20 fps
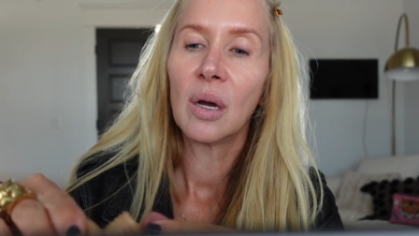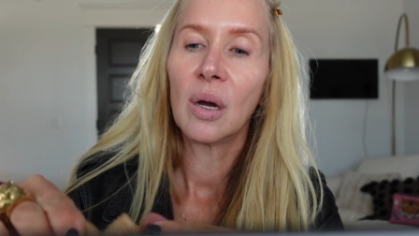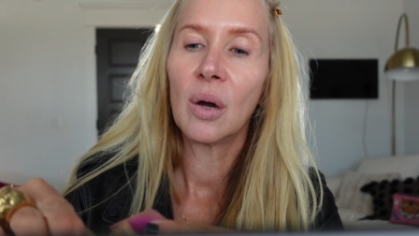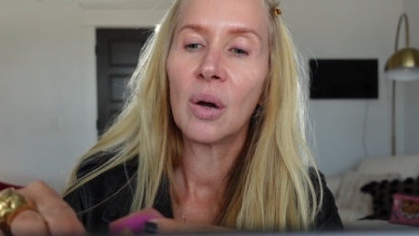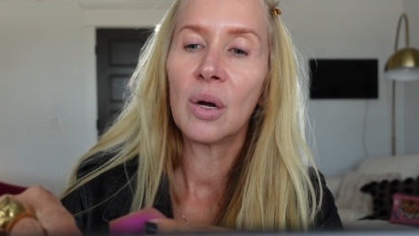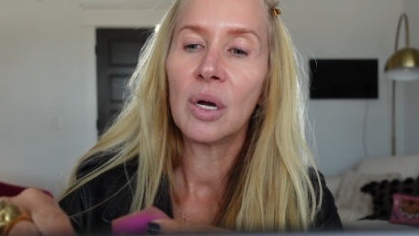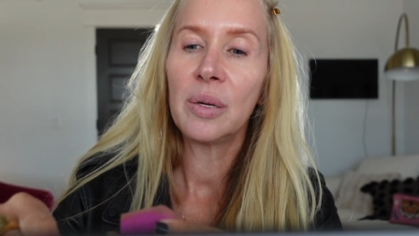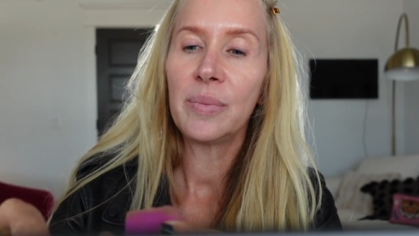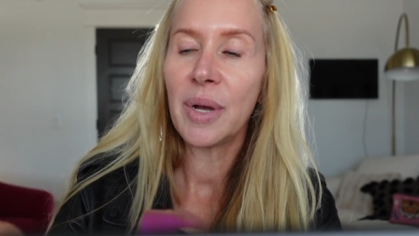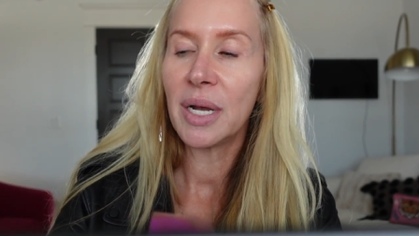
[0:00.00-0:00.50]

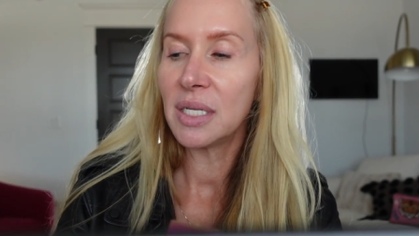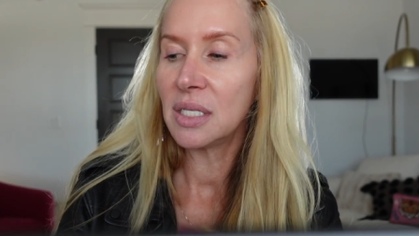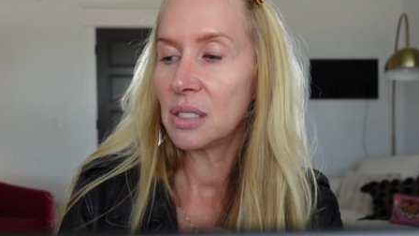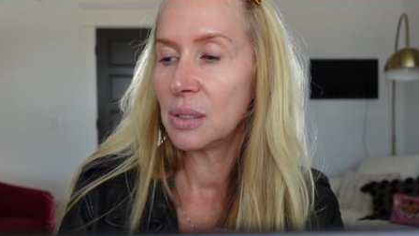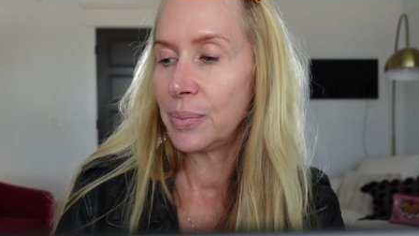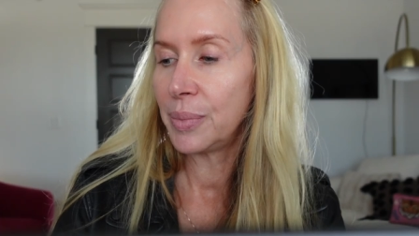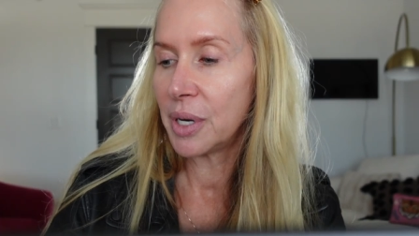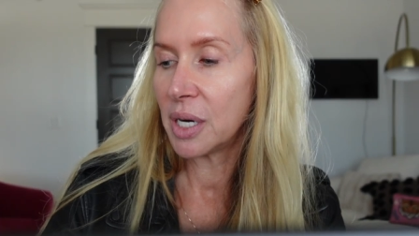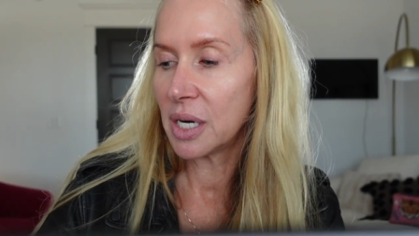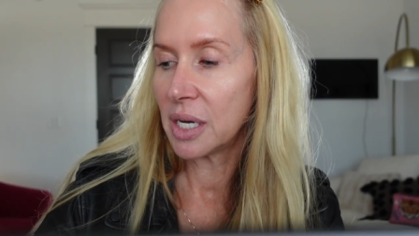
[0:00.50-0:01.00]
on my
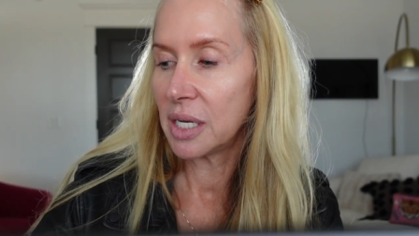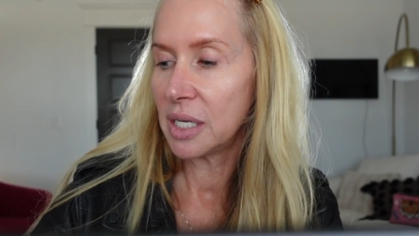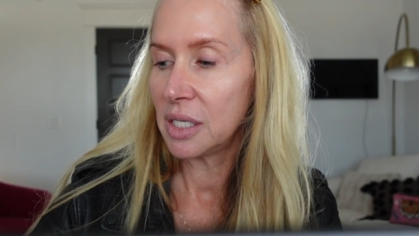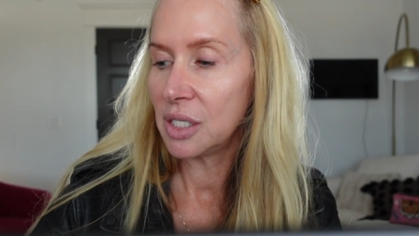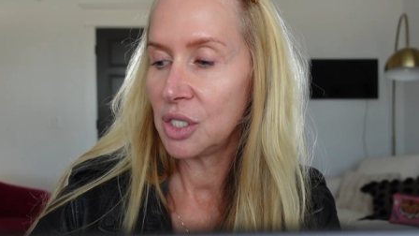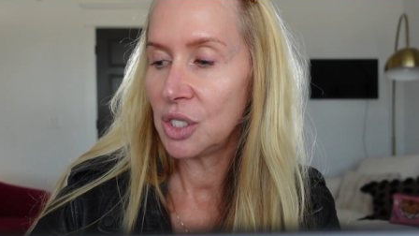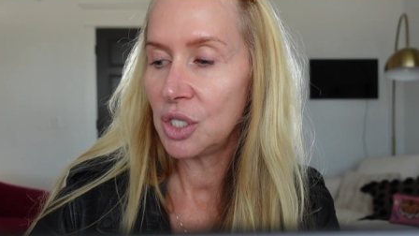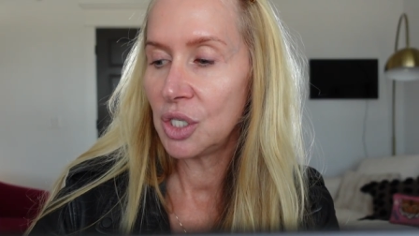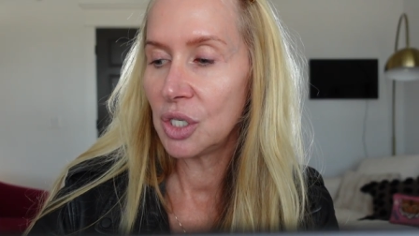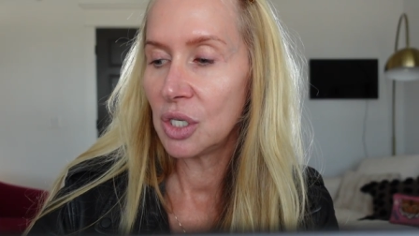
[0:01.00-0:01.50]

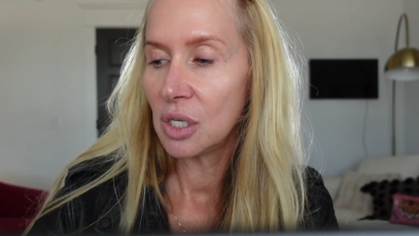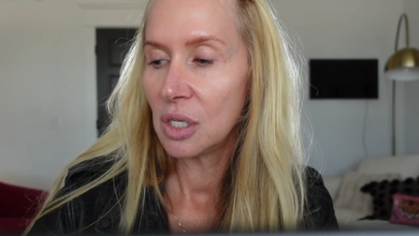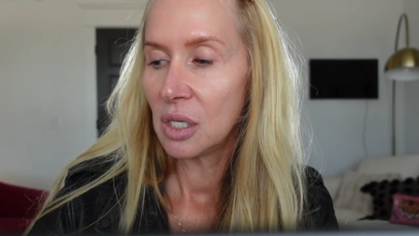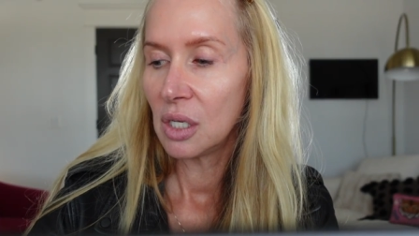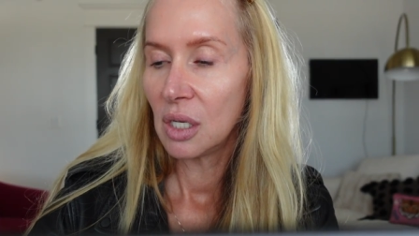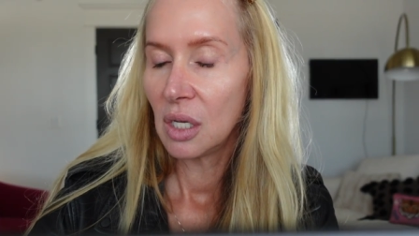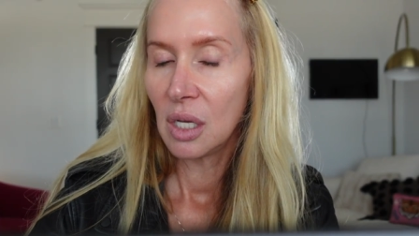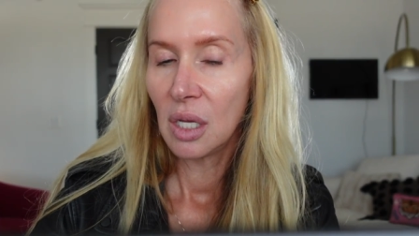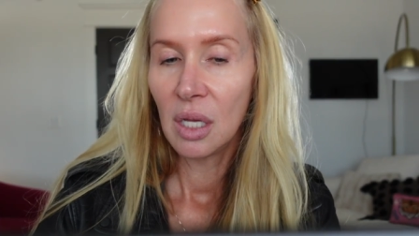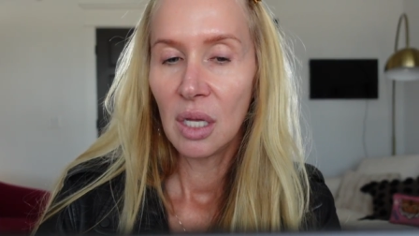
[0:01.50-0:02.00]
sponge
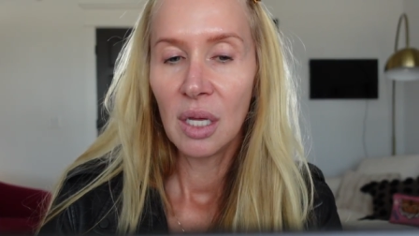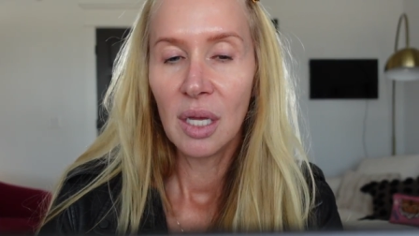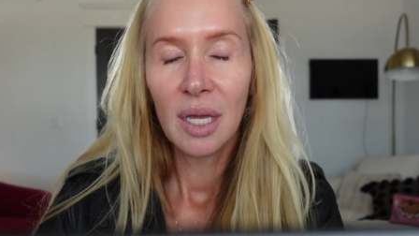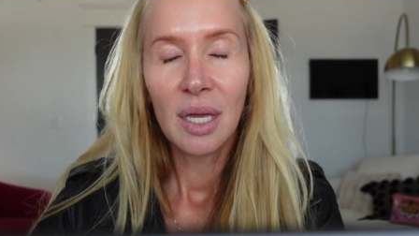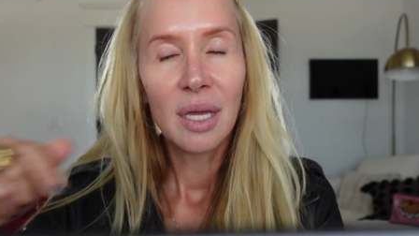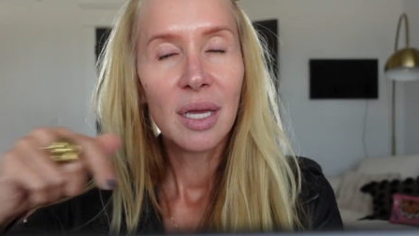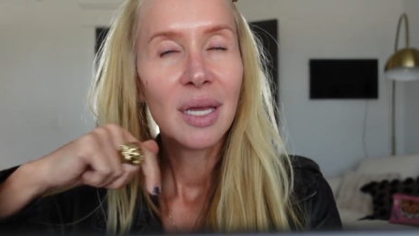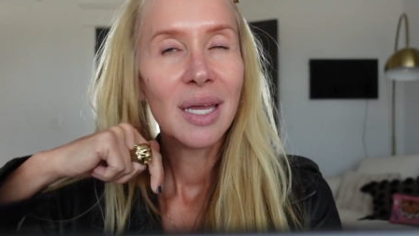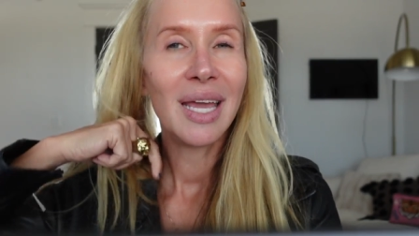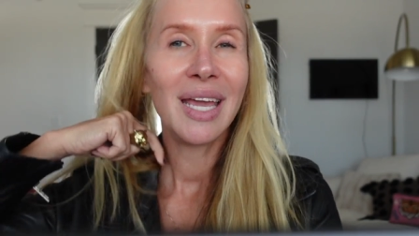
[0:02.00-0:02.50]

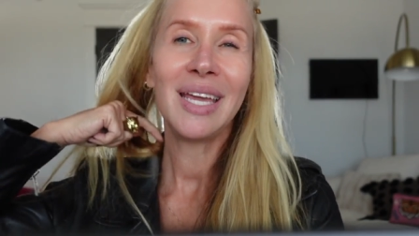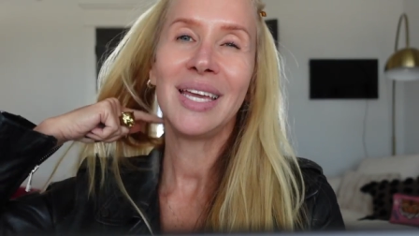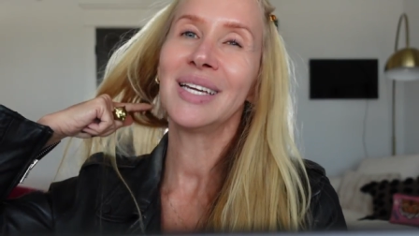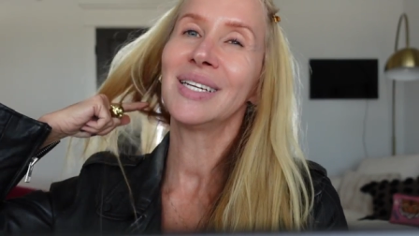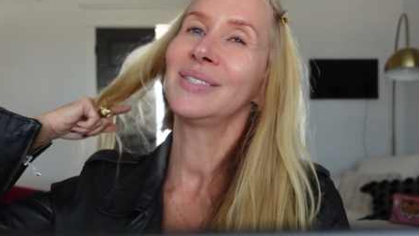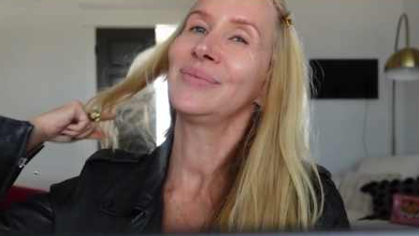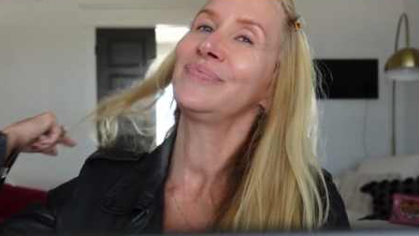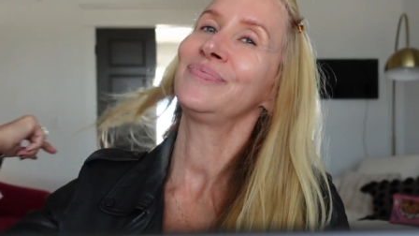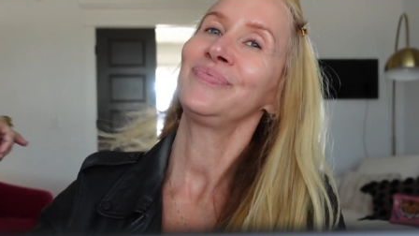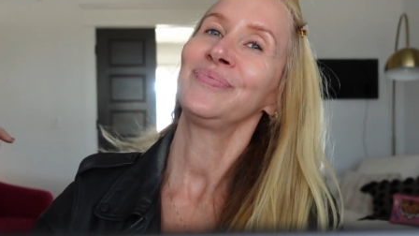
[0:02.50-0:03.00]

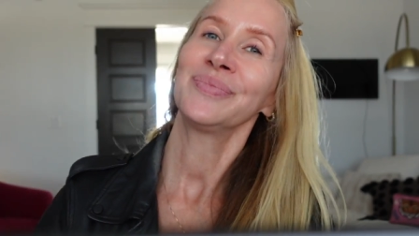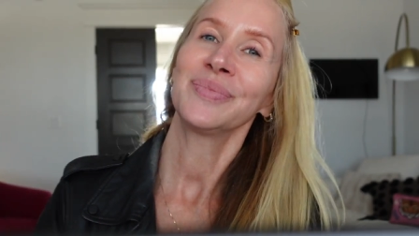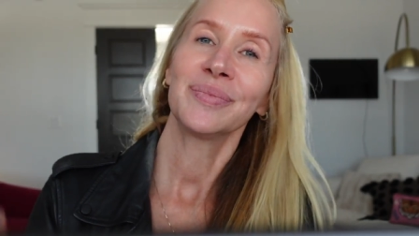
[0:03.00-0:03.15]
and